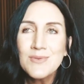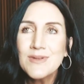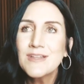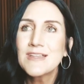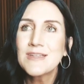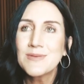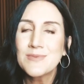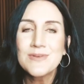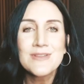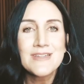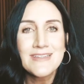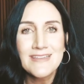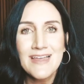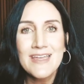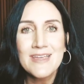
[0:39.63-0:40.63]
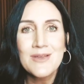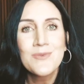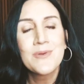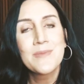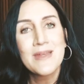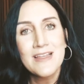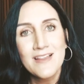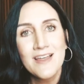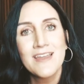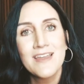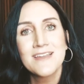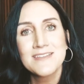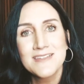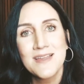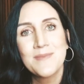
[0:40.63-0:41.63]
really, really like when my
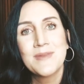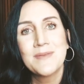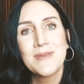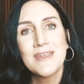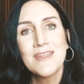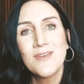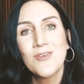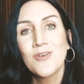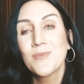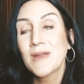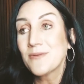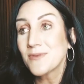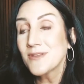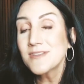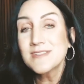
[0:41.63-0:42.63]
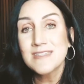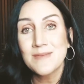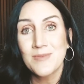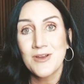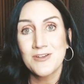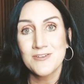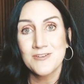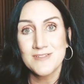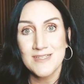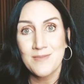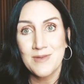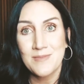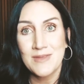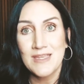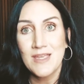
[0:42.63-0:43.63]
clients come to me or my real estate partners come
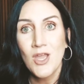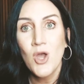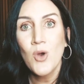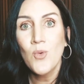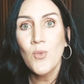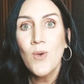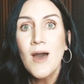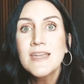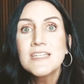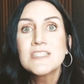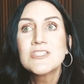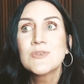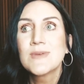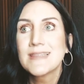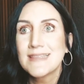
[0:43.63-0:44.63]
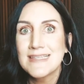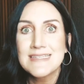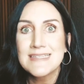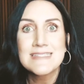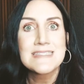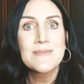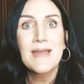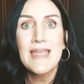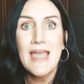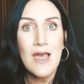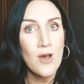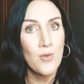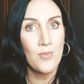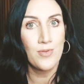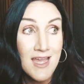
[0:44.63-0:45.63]
to me wanting to enlist my
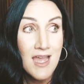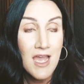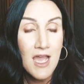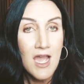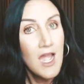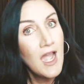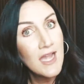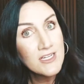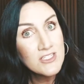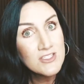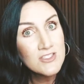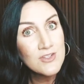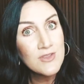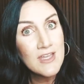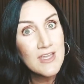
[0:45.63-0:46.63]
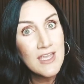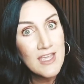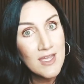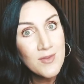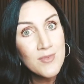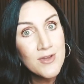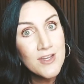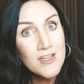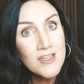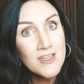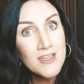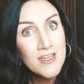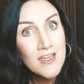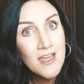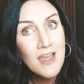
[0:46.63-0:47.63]
help. I just know the handbook
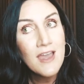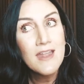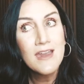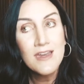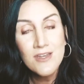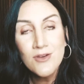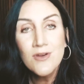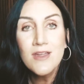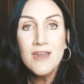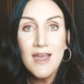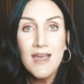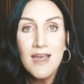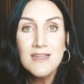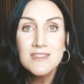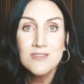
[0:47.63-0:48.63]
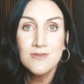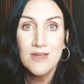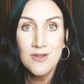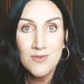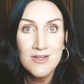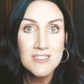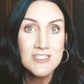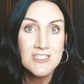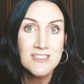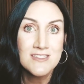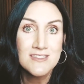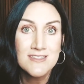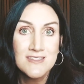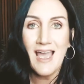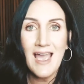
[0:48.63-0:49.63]
and I know how to ask the right questions.
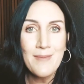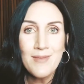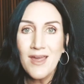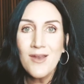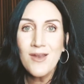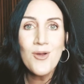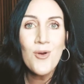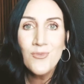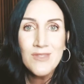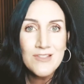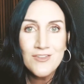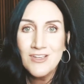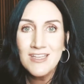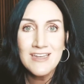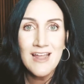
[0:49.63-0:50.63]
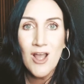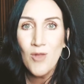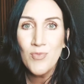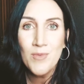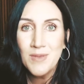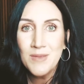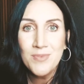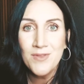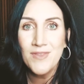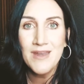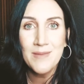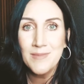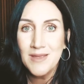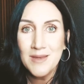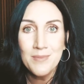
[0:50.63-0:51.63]
I'm not only looking to help the people that
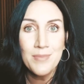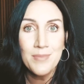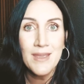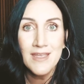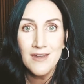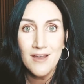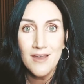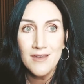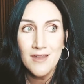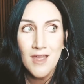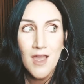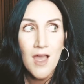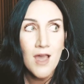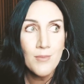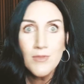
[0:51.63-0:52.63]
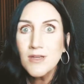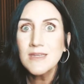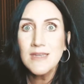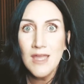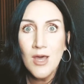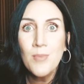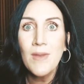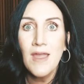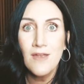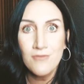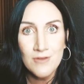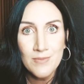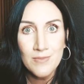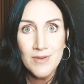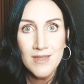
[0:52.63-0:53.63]
I'm getting paid on. I'm looking to help
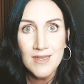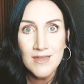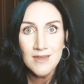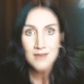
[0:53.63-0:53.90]
everybody.